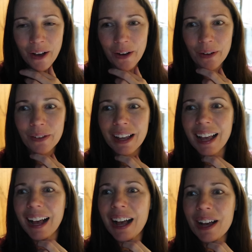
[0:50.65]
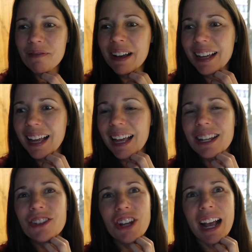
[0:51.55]
So um,
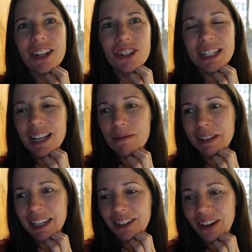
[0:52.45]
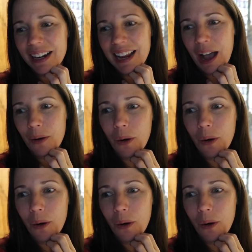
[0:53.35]
Chuck's just coming in right now.